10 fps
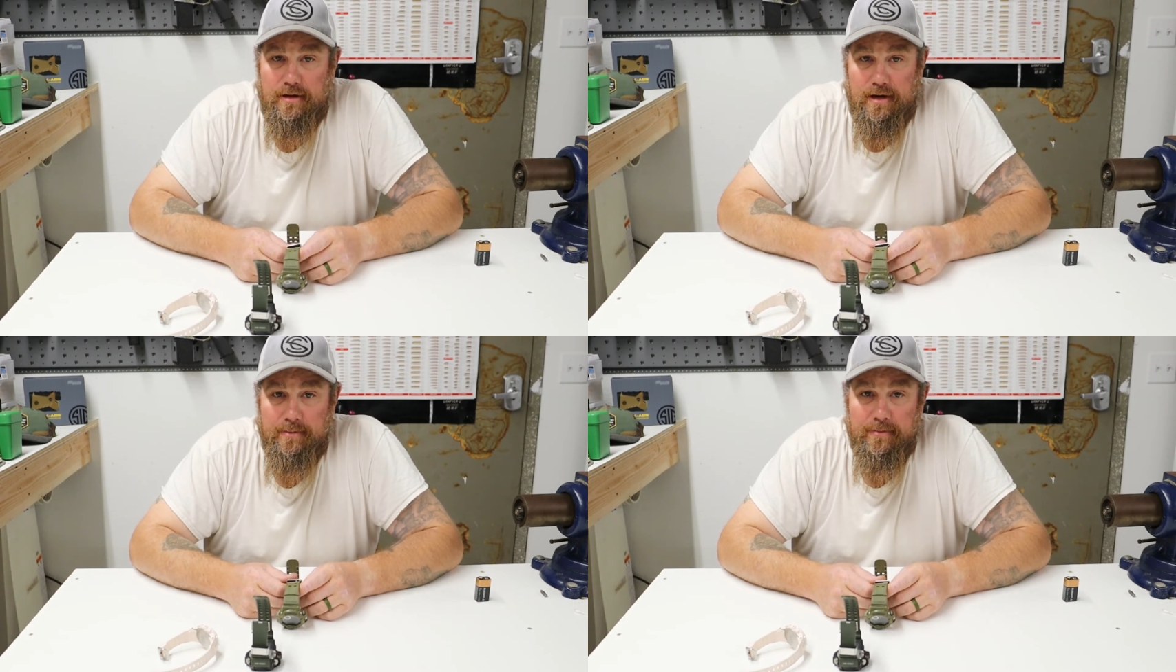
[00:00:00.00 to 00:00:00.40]

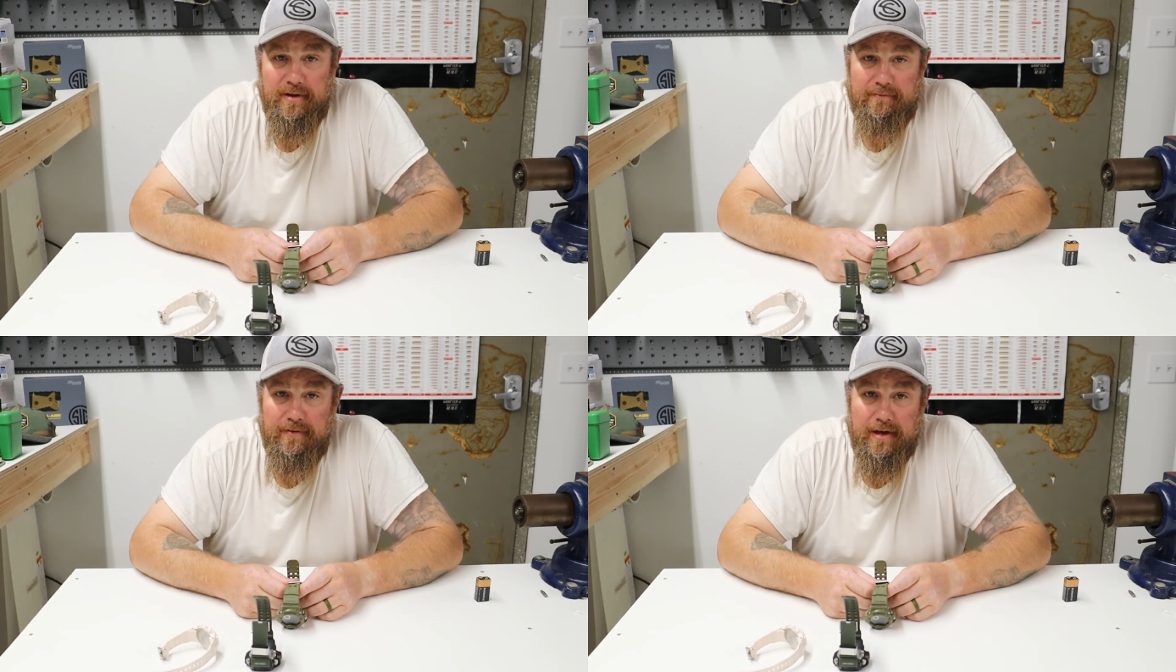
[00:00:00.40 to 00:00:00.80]
I'm a
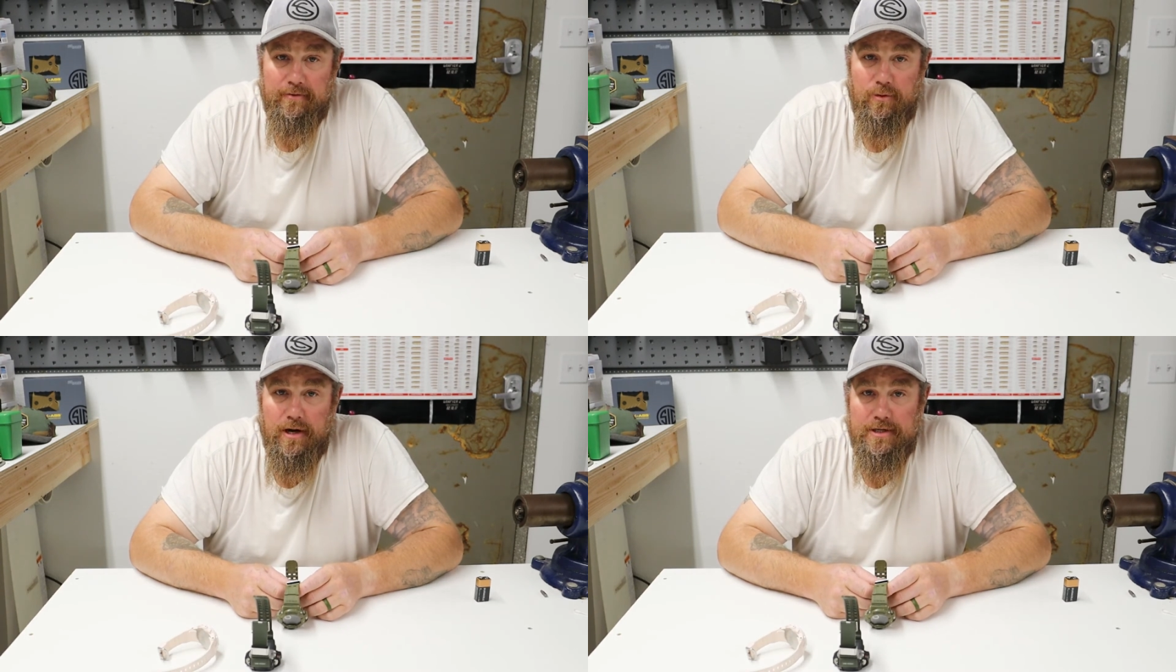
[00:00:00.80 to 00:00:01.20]
big fan
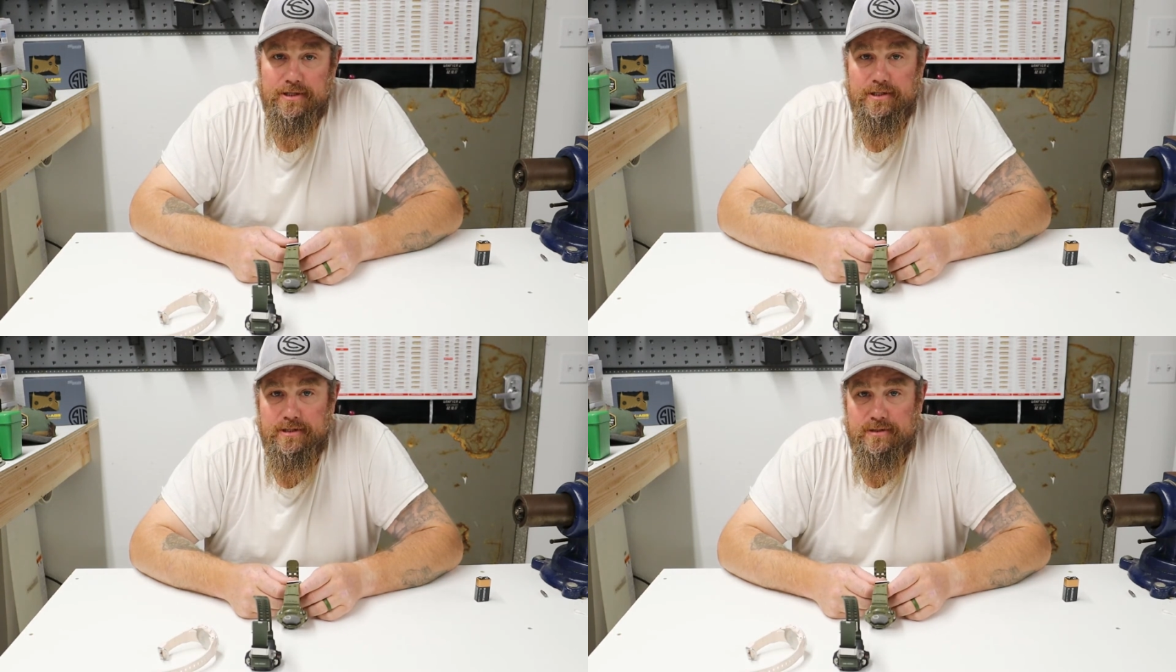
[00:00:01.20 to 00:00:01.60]
of
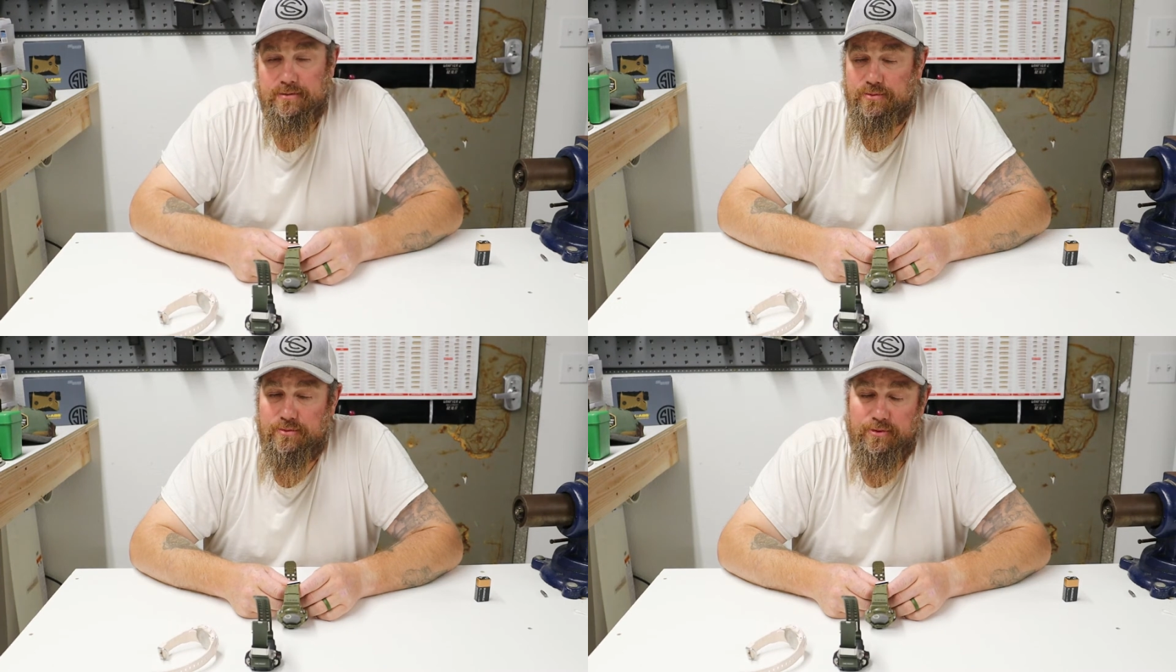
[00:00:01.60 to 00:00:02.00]
watches.
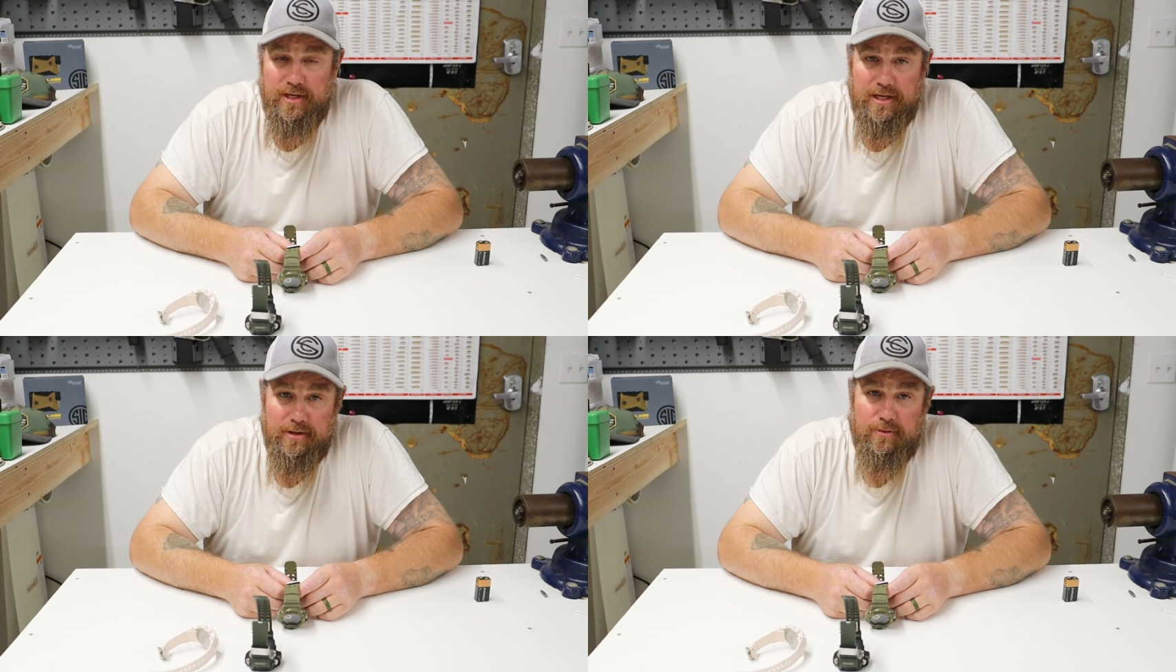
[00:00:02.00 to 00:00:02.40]
We
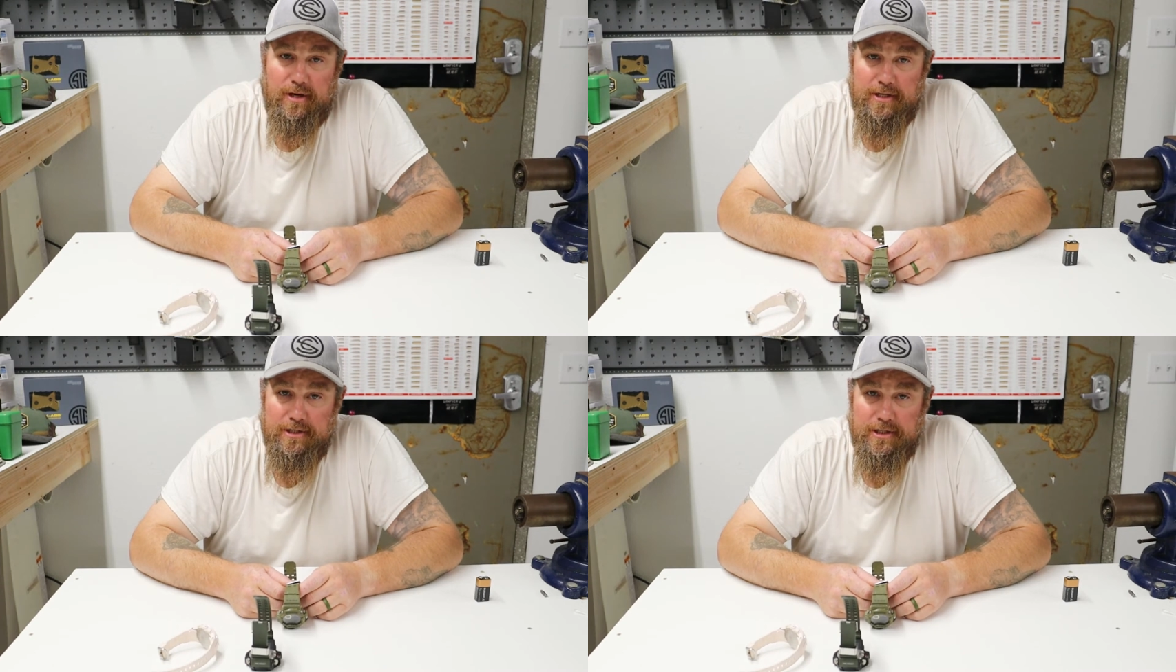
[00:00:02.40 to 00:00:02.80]
need
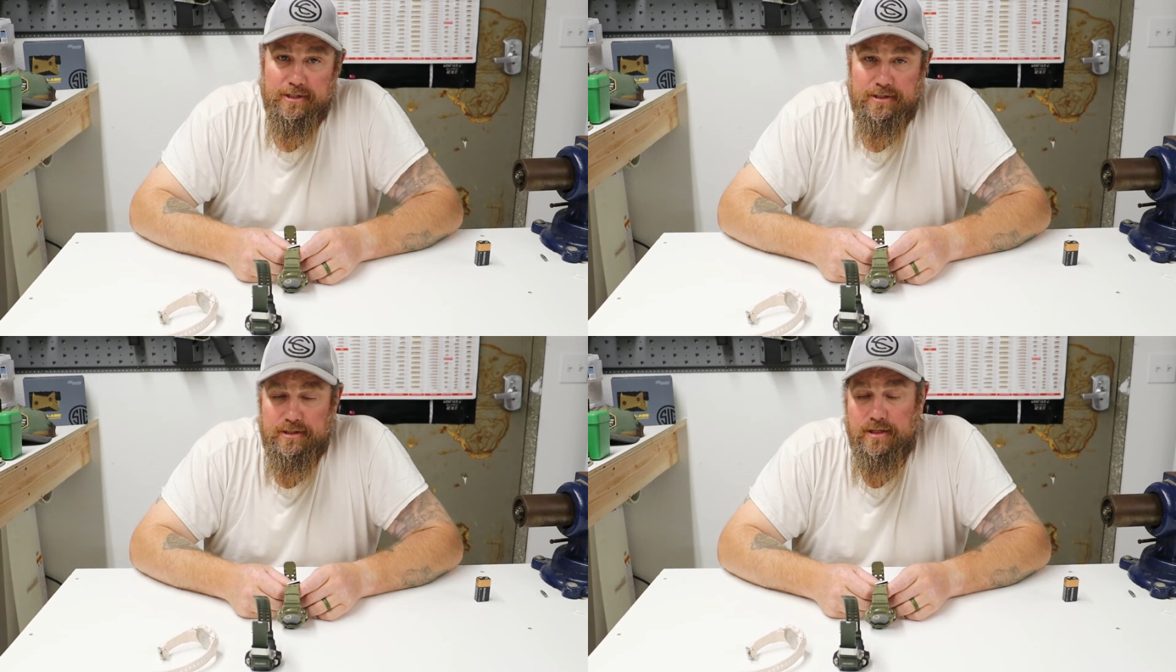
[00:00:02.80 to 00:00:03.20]

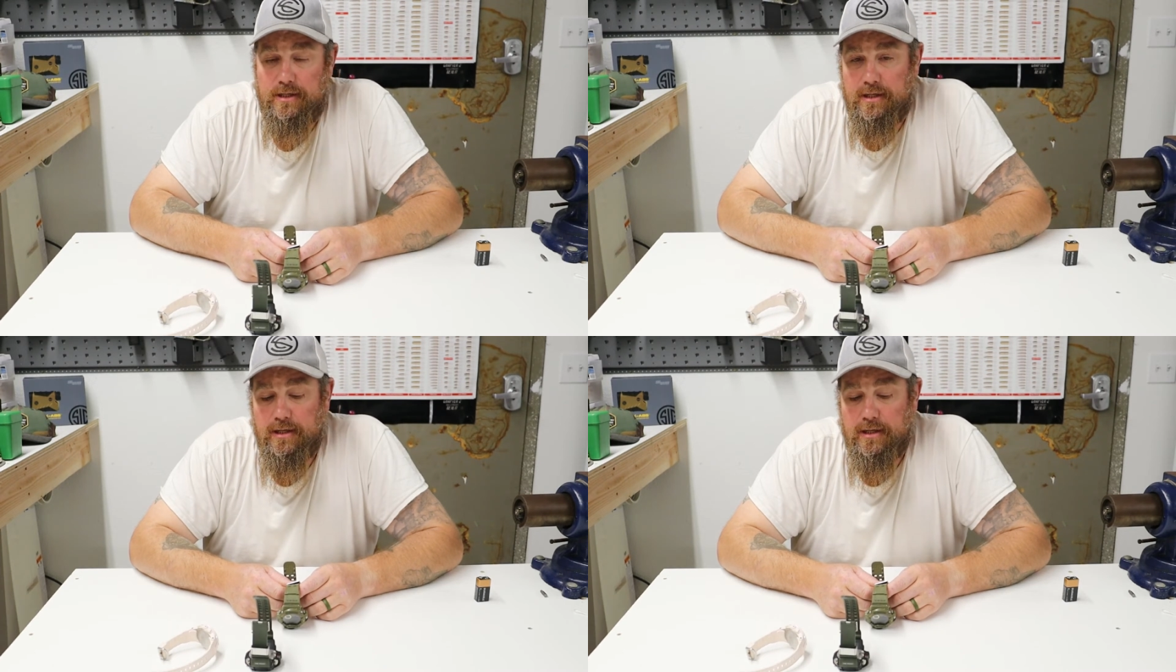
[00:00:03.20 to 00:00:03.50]
watches.